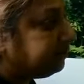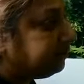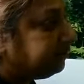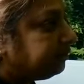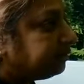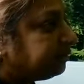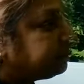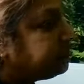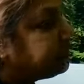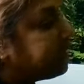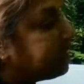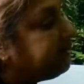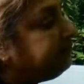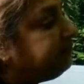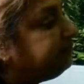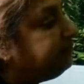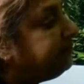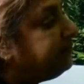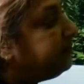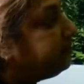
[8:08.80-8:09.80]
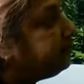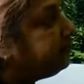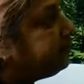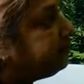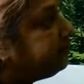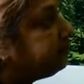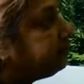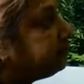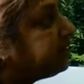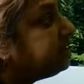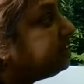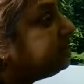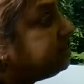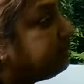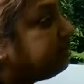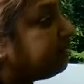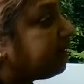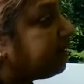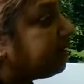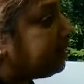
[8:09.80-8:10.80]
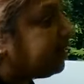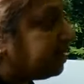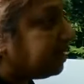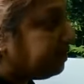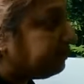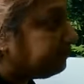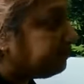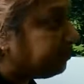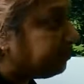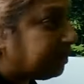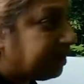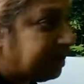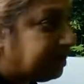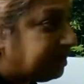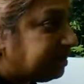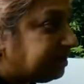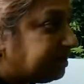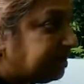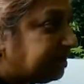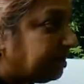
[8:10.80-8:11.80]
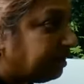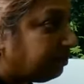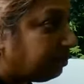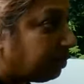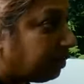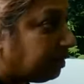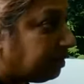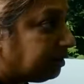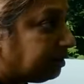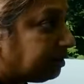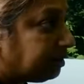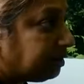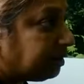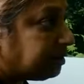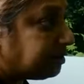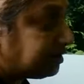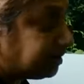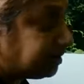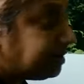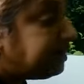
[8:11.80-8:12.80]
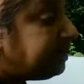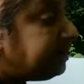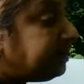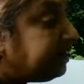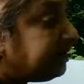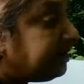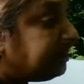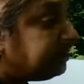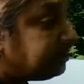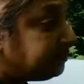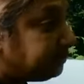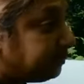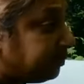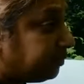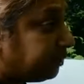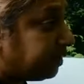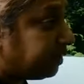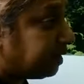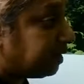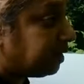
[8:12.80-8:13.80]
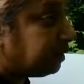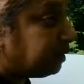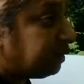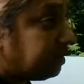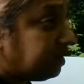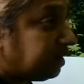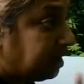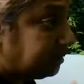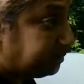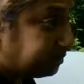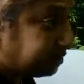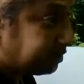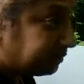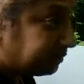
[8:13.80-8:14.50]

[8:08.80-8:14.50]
because I feel right now I can afford anything I want. Still, he's poor. He came to